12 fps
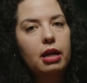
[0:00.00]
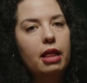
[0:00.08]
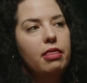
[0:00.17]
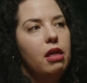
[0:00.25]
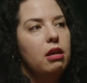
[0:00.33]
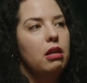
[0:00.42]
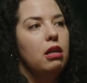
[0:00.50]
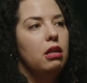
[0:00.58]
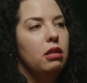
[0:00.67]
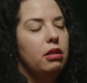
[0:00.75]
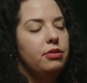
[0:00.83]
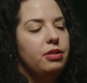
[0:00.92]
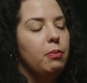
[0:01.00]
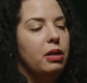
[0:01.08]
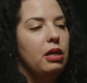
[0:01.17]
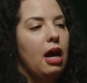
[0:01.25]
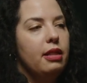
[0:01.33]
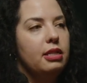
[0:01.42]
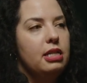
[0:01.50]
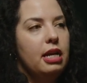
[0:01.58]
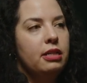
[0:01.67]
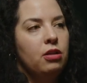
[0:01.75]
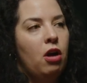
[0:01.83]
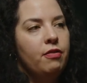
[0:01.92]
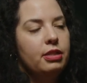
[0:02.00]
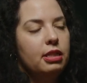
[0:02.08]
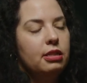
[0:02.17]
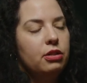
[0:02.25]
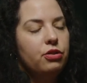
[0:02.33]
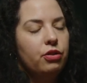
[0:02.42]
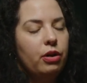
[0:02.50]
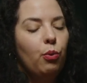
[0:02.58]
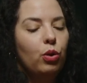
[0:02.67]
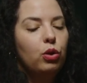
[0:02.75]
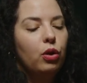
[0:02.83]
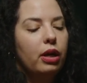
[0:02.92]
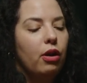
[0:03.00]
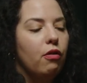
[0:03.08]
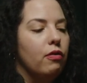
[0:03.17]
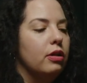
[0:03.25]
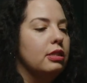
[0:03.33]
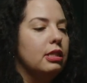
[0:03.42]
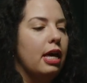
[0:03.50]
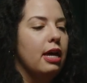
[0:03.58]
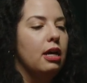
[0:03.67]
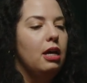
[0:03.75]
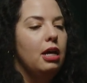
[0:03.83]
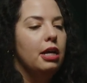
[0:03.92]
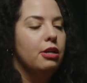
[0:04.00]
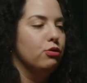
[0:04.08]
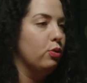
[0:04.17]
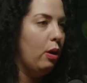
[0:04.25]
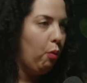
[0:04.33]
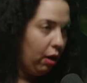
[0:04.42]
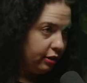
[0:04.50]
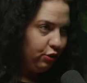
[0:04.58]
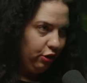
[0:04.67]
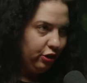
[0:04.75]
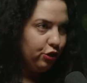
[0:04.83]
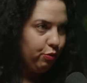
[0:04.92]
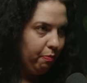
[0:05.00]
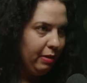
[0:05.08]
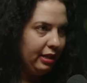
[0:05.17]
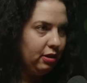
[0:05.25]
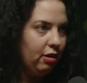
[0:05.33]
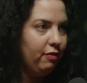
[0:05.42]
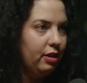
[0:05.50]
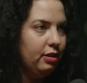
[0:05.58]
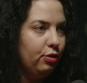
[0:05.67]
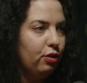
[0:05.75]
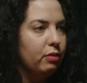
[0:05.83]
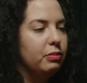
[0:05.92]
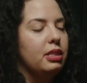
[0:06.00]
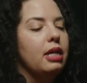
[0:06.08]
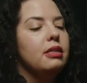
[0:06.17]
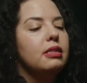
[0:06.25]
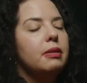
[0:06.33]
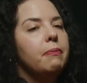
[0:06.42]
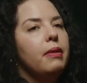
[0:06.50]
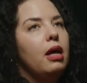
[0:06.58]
And then somebody at the DA's office that's an attorney will look it over and say, here's what I want to charge based off of this circumstance.